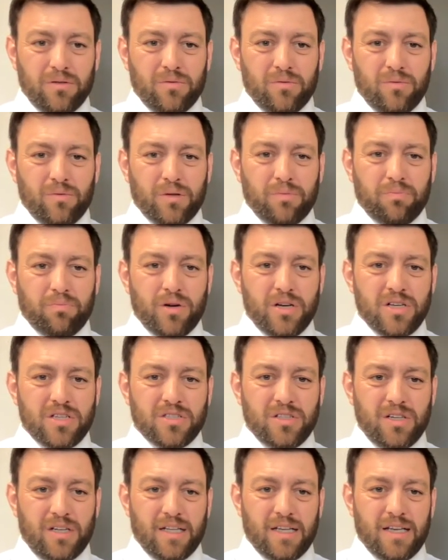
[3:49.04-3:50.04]
with
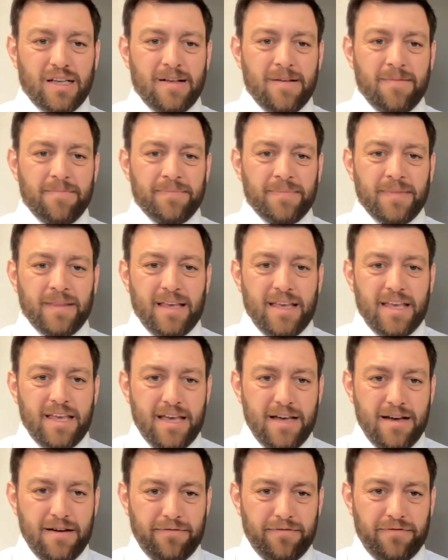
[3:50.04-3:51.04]
priesthood.
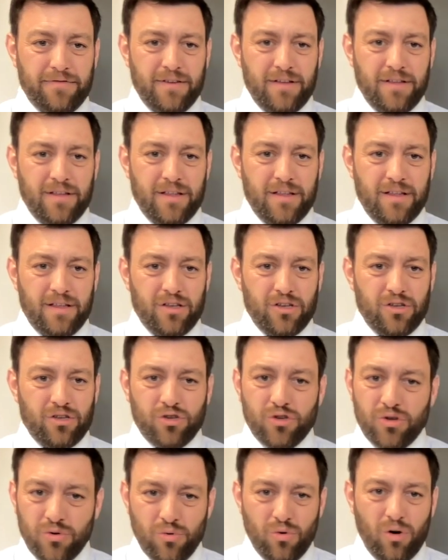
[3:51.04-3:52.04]
If
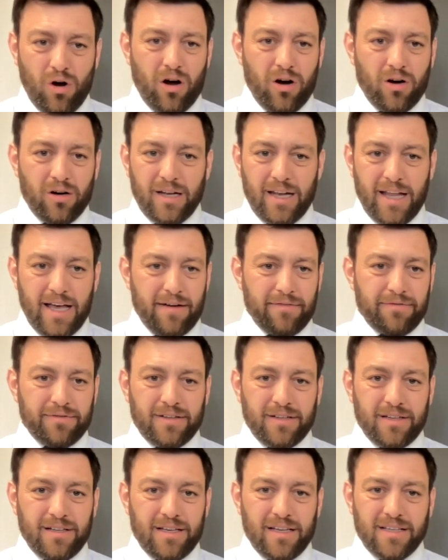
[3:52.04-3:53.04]
you are left
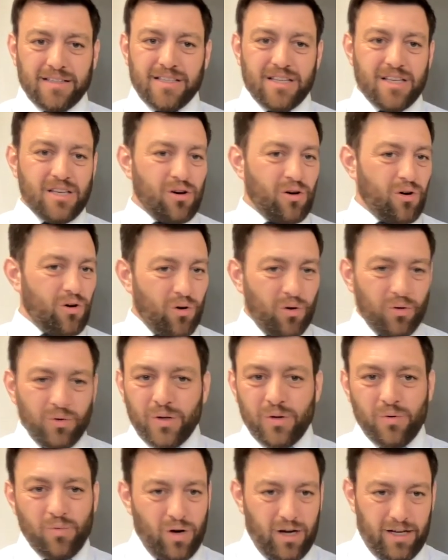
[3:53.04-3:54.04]
as the
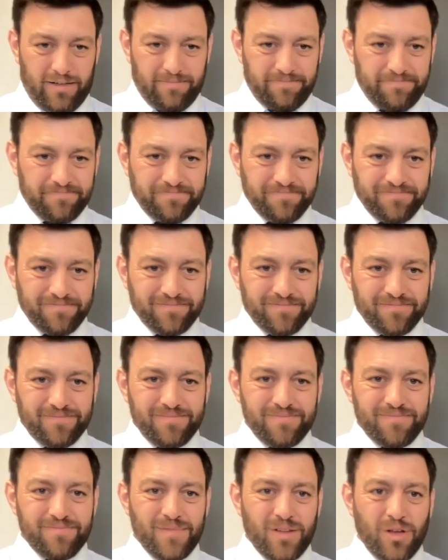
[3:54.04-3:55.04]
only one
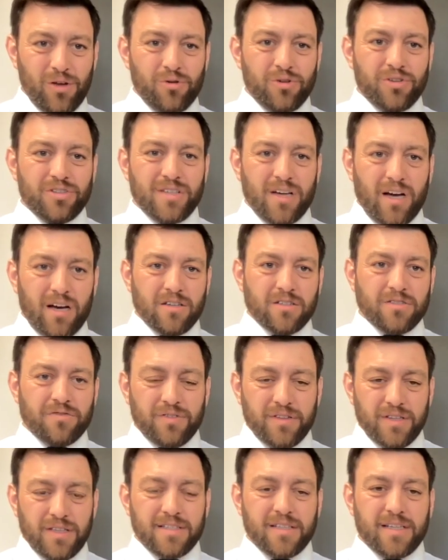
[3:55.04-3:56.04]
who desires
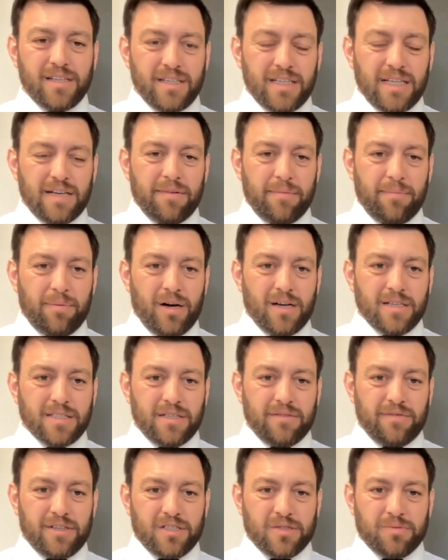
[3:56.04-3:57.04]
for this kid to have a
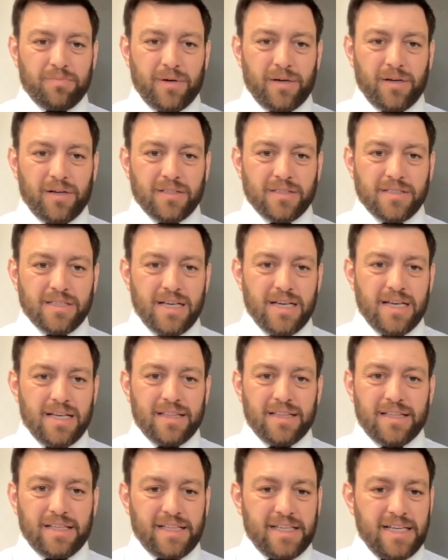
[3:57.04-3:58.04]
positive experience,
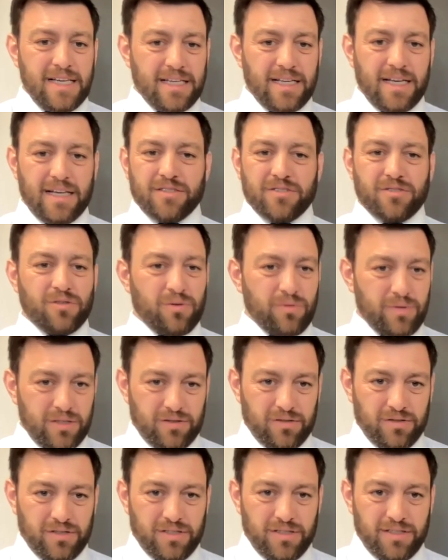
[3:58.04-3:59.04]
the kid has no
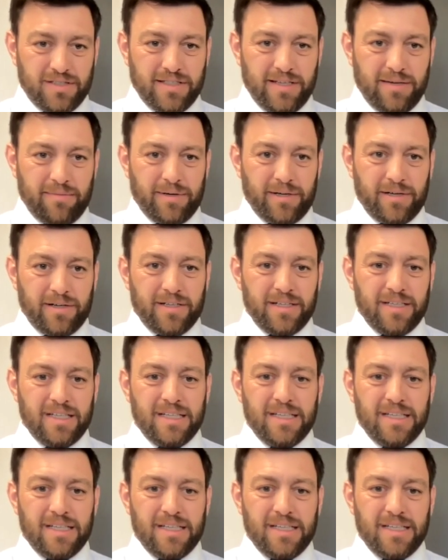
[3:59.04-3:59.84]
interest in seminary.